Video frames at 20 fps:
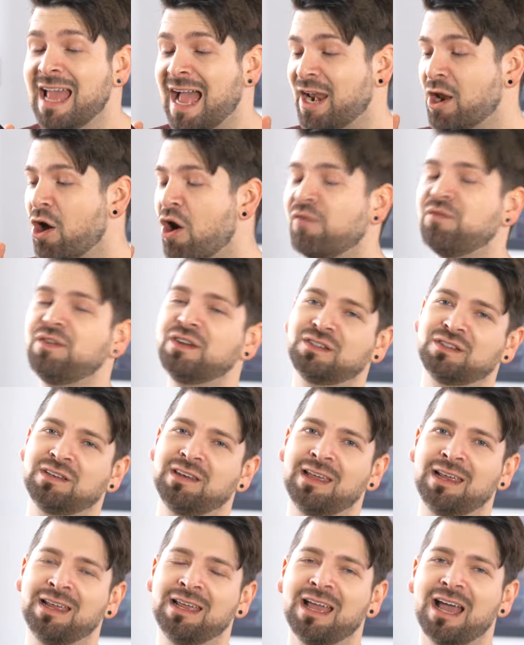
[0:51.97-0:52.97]
And
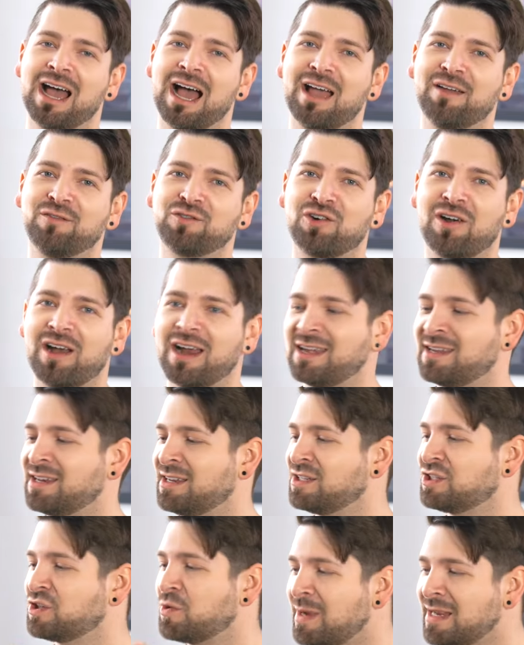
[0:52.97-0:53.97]
obviously I've tried
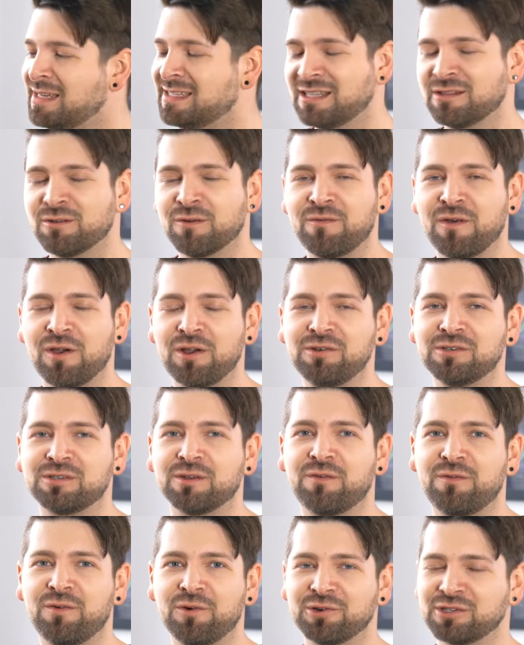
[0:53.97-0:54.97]
squeezing the phone
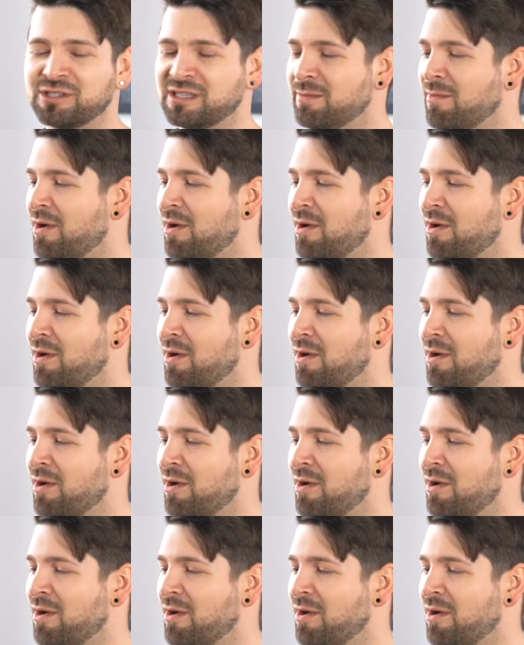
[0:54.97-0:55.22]
to force the